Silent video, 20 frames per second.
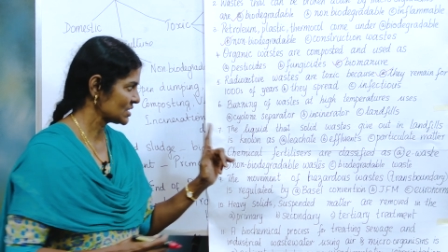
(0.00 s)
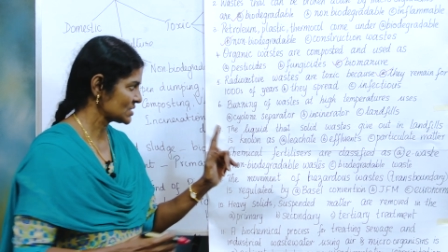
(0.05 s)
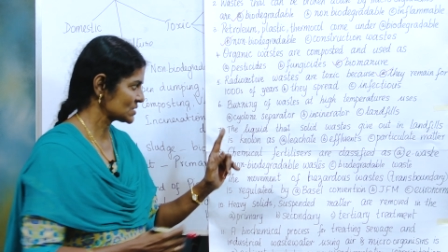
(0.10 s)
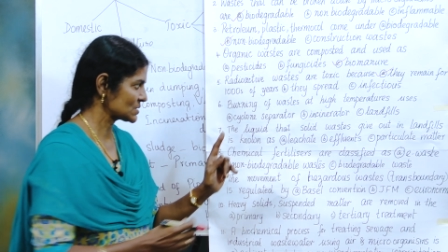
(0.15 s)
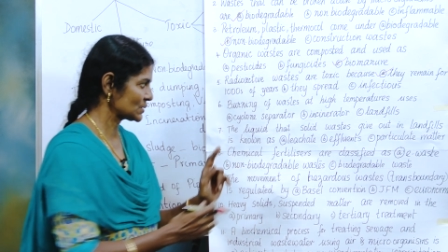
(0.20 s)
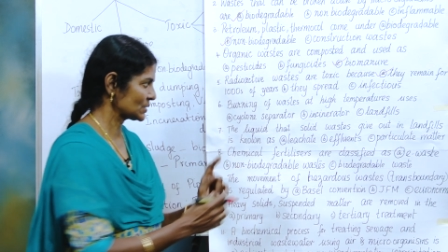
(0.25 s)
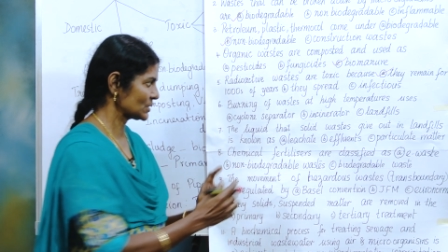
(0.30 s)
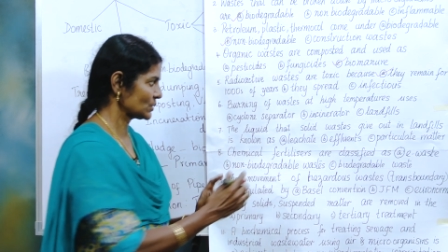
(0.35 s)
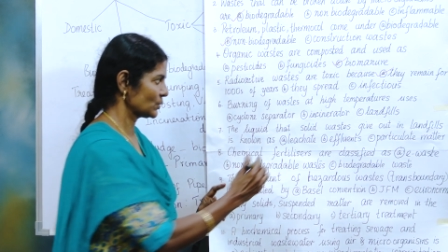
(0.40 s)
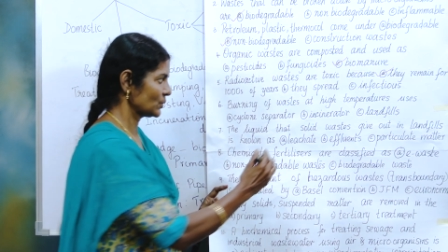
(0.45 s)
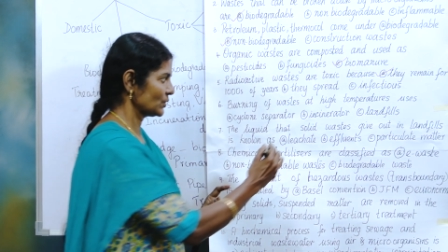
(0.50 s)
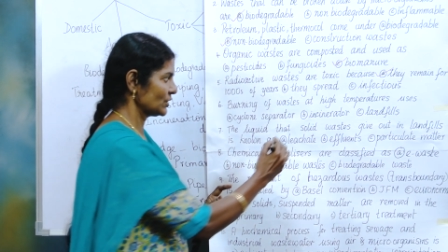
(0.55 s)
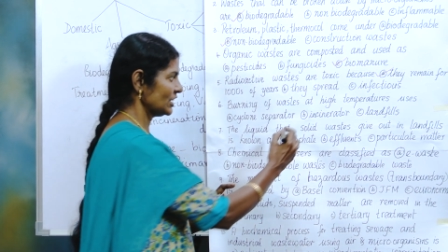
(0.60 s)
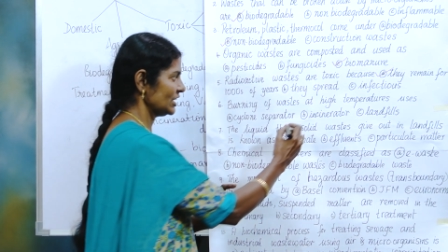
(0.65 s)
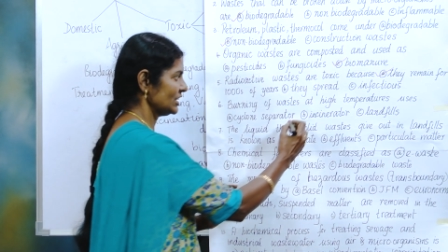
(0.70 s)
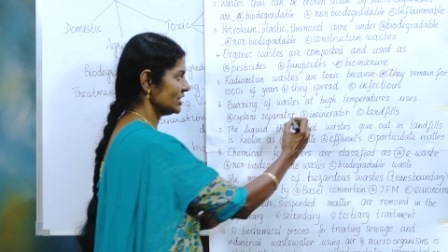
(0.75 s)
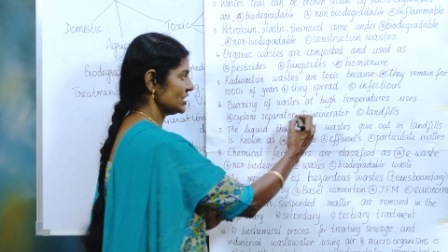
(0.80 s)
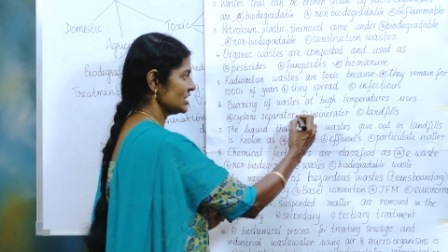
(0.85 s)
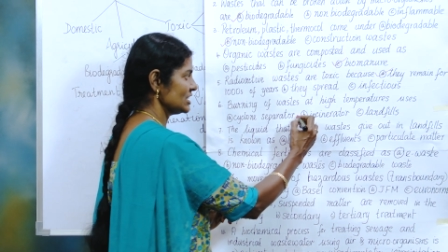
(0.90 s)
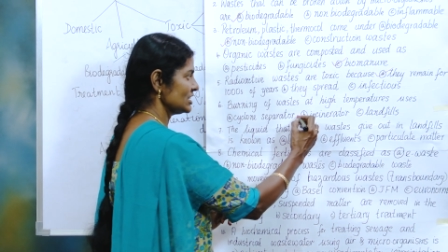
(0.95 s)
So the
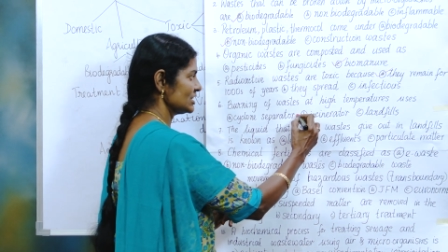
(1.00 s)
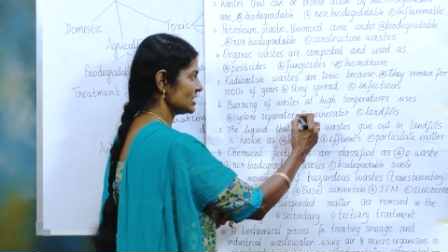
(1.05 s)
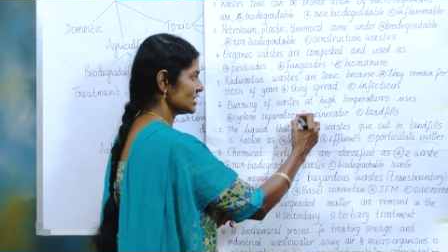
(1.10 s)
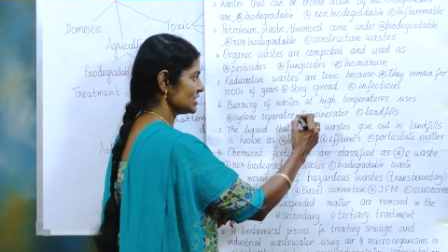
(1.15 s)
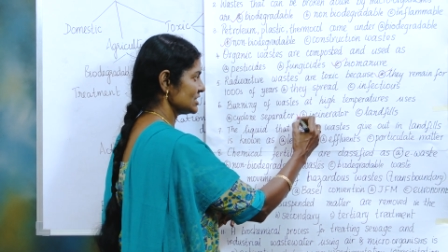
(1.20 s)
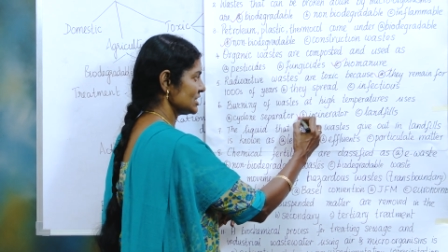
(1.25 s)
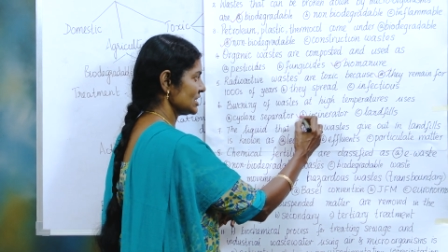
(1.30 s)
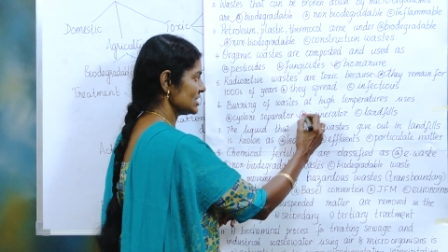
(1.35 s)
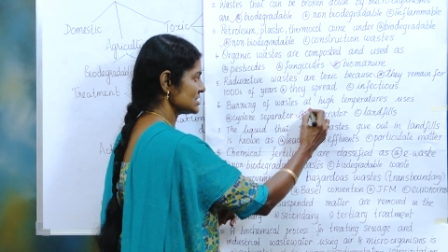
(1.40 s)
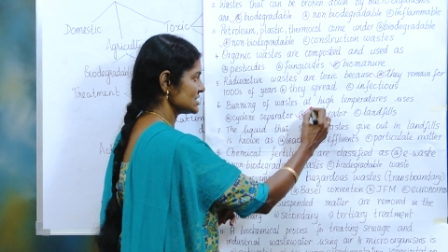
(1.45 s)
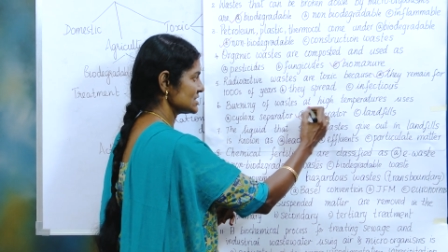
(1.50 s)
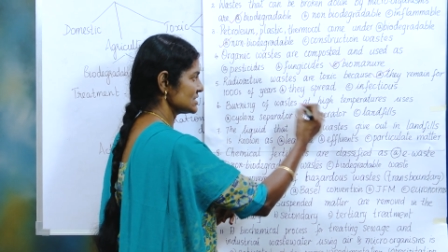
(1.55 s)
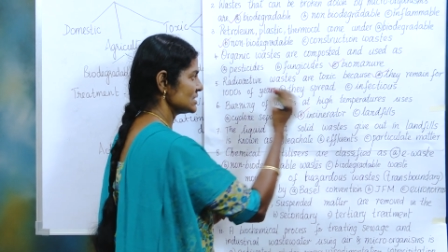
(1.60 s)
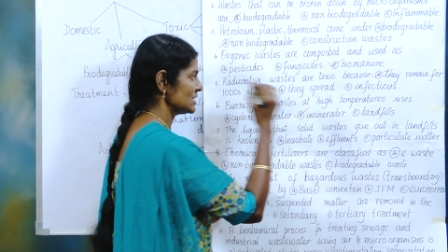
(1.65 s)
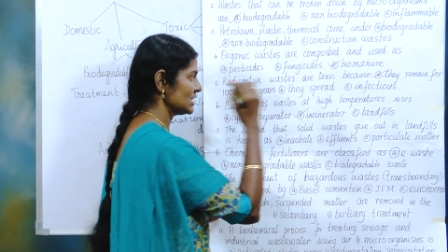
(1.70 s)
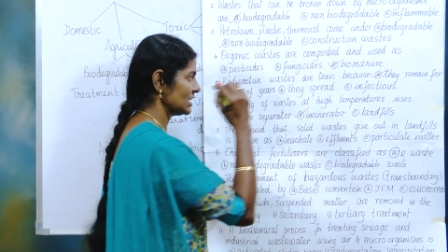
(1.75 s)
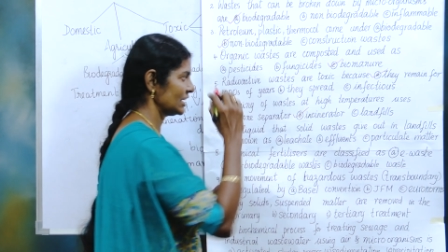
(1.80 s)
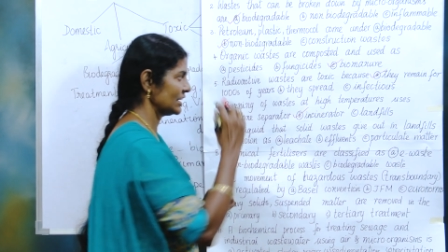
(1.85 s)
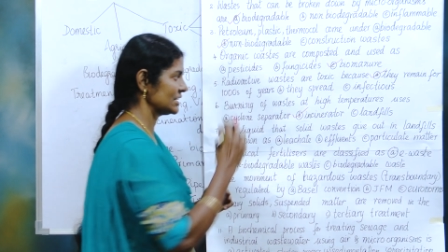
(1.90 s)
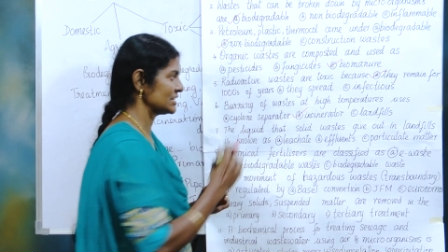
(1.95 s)
only thing that has
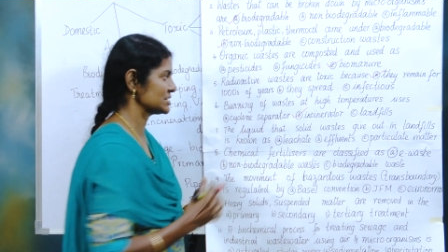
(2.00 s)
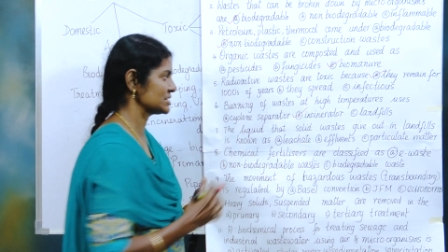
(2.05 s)
high